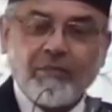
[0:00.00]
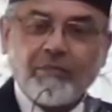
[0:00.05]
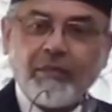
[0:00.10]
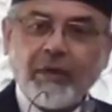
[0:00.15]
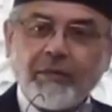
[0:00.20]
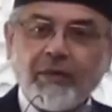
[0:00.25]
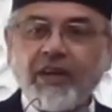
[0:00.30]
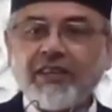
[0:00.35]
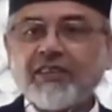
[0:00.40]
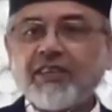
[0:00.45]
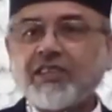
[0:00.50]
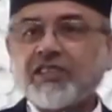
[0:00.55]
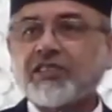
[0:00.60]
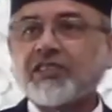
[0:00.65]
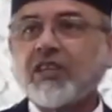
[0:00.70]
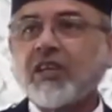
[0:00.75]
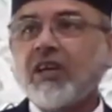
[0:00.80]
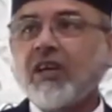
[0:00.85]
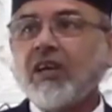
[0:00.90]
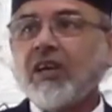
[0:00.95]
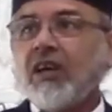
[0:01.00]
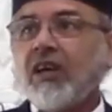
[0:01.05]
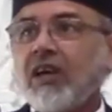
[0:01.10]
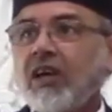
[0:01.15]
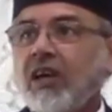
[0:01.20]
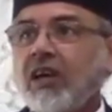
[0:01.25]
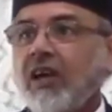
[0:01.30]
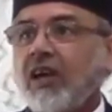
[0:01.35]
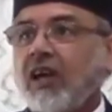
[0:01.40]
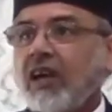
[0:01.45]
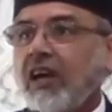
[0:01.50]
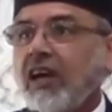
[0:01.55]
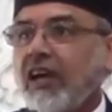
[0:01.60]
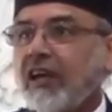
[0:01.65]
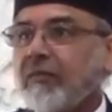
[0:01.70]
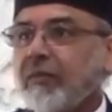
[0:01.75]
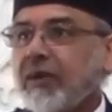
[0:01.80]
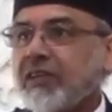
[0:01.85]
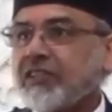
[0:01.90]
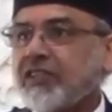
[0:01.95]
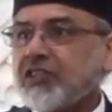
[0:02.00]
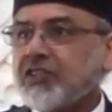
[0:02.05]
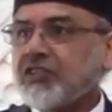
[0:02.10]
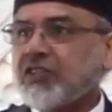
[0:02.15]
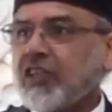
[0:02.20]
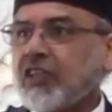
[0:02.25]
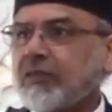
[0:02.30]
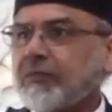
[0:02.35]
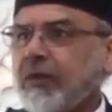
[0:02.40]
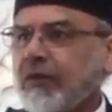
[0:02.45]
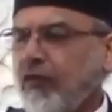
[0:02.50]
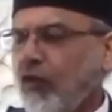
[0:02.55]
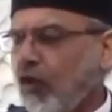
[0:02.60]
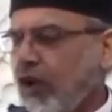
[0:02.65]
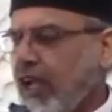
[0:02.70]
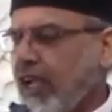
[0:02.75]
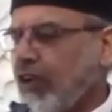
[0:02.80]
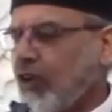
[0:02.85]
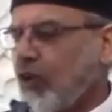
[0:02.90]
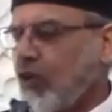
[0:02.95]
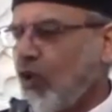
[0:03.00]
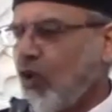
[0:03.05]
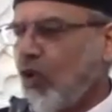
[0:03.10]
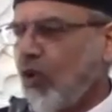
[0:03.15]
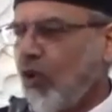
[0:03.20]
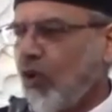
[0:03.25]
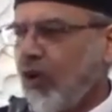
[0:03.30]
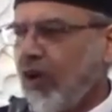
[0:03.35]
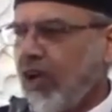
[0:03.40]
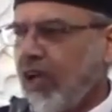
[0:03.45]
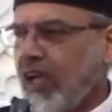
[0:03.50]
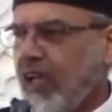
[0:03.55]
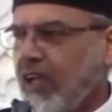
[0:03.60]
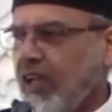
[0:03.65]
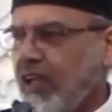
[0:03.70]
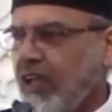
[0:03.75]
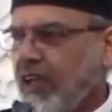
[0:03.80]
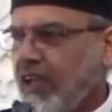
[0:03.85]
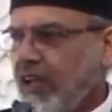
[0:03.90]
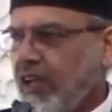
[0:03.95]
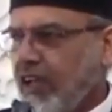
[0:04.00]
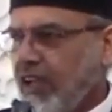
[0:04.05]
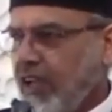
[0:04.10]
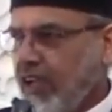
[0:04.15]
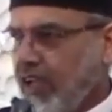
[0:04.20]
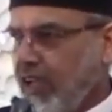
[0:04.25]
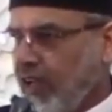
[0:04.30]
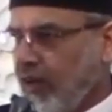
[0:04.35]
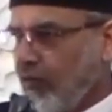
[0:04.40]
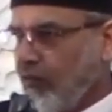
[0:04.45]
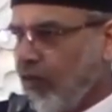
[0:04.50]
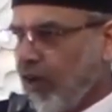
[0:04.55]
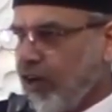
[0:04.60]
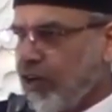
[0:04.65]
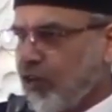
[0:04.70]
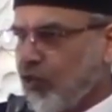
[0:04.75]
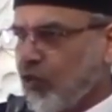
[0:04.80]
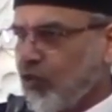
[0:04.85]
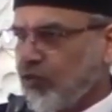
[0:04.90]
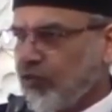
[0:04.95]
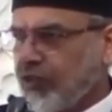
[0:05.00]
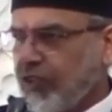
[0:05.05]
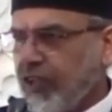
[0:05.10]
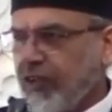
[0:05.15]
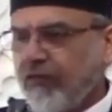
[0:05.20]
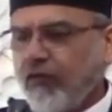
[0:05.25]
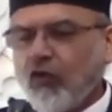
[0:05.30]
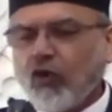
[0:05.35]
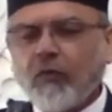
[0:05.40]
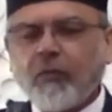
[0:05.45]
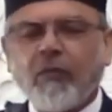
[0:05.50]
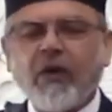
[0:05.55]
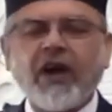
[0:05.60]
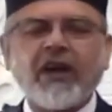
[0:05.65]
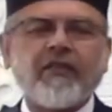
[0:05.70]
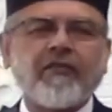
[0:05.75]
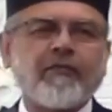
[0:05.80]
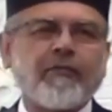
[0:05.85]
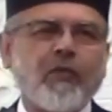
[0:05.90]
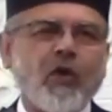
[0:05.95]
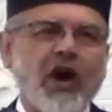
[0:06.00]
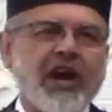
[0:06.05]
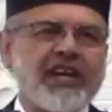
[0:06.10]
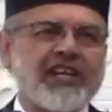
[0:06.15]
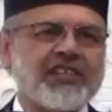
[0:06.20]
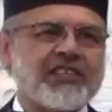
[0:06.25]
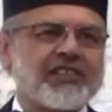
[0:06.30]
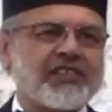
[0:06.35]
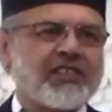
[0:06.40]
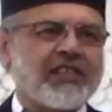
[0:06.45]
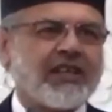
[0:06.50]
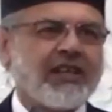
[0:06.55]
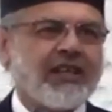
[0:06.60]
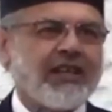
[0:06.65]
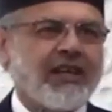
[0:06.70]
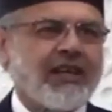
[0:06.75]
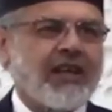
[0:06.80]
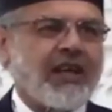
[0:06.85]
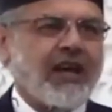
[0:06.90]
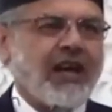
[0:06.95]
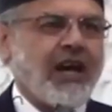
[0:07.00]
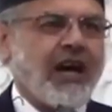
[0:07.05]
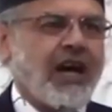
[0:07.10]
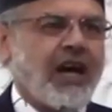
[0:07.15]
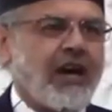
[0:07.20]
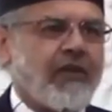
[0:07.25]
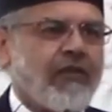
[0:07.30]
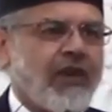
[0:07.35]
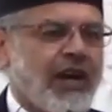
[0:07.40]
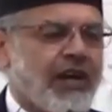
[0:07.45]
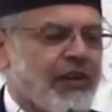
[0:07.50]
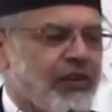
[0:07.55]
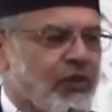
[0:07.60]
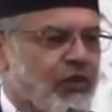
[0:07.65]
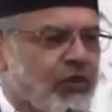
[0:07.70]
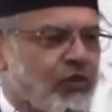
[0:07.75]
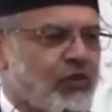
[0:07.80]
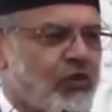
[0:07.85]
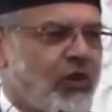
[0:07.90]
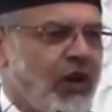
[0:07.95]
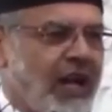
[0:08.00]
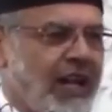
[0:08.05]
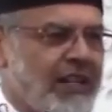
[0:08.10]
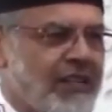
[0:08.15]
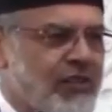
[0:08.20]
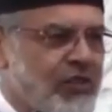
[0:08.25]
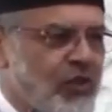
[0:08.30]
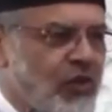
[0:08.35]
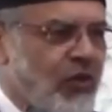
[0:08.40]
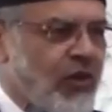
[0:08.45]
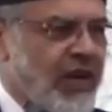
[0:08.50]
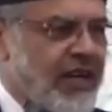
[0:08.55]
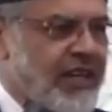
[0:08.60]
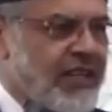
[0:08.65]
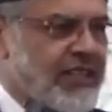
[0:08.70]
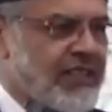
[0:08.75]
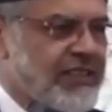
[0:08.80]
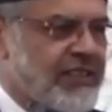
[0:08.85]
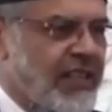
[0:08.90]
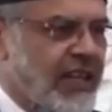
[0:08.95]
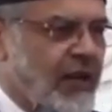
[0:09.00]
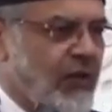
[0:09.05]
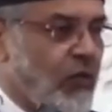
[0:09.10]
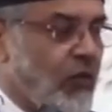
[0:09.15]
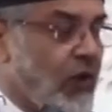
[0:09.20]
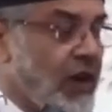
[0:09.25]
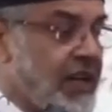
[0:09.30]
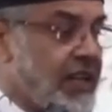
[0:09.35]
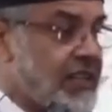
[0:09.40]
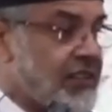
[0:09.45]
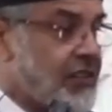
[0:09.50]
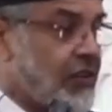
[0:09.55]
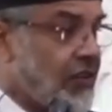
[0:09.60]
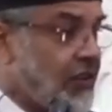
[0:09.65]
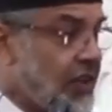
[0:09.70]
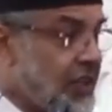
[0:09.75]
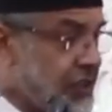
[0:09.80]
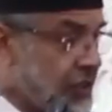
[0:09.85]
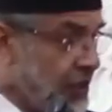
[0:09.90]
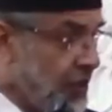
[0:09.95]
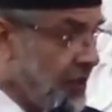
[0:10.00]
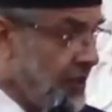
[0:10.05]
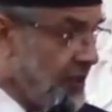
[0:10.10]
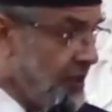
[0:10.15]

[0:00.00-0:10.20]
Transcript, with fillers: My brothers and my sisters, before I go in one, two, three, four, five points, I want you to also understand what is risk,